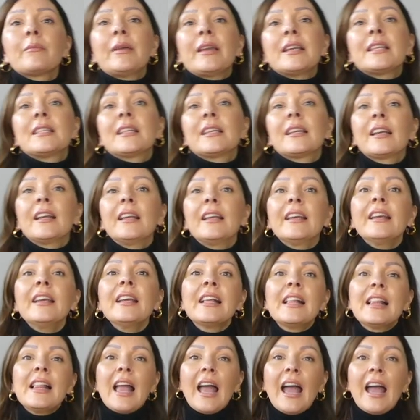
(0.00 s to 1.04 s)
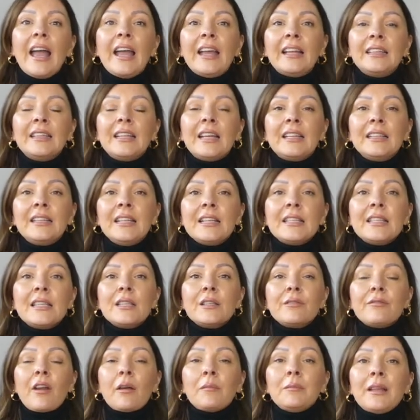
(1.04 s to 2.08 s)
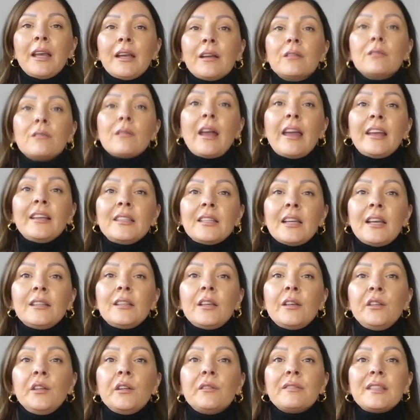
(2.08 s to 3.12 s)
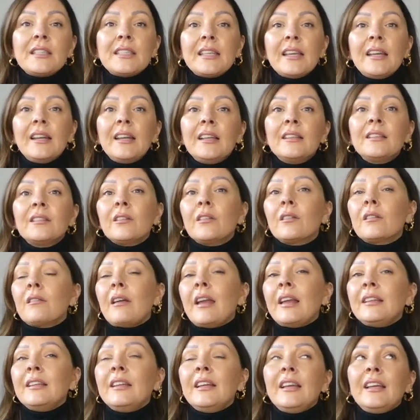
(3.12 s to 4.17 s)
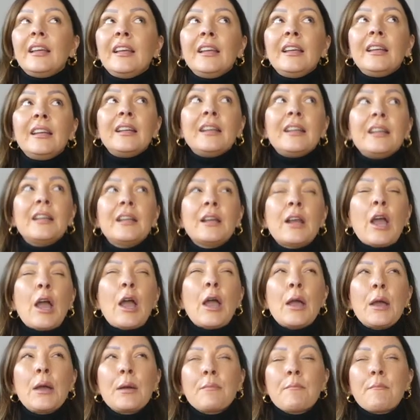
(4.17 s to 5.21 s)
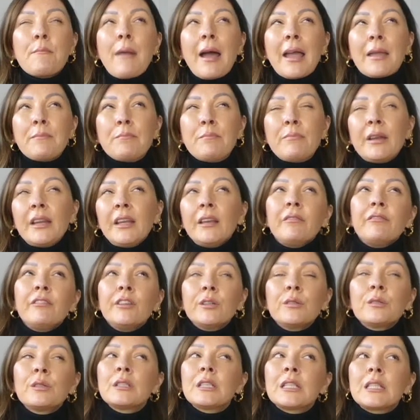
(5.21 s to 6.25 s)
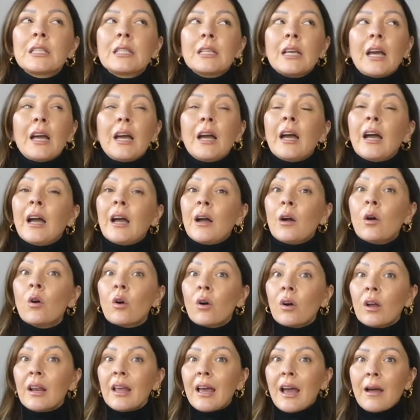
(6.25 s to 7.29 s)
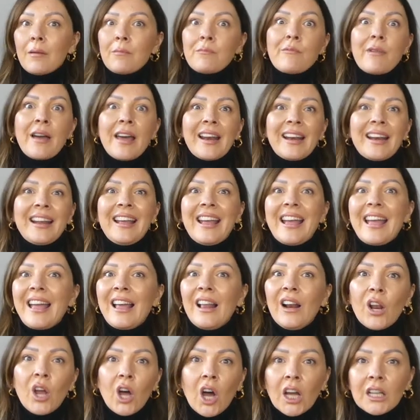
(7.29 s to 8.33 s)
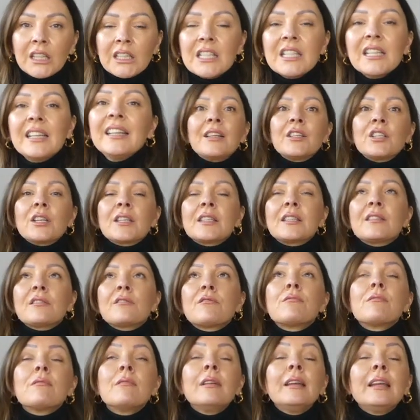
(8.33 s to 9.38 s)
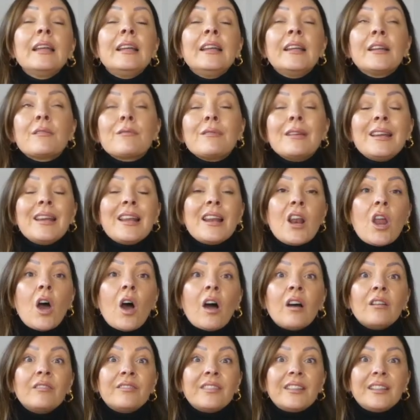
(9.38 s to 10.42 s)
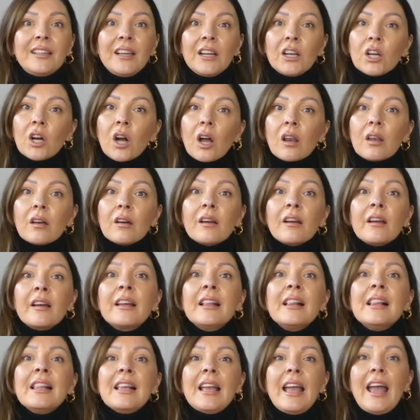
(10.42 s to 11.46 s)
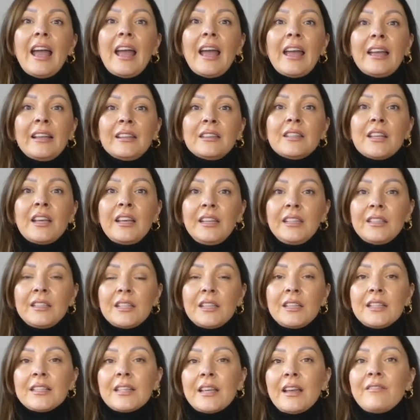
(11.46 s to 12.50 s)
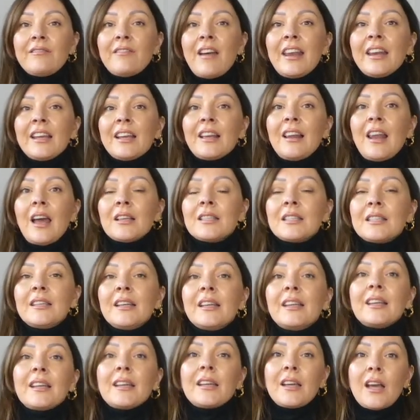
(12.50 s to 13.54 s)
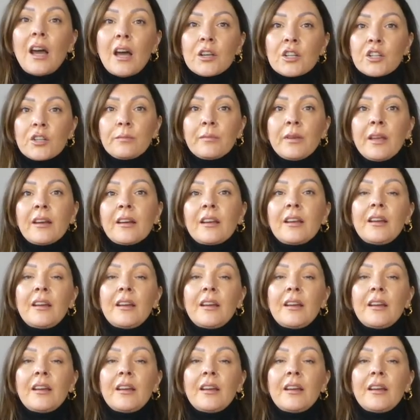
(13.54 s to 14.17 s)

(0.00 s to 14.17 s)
basically, and this is from Decorated. You've seen it already in my previous haul. I'm wearing it a lot. I just really, really love the color, and it is a very classic cashmere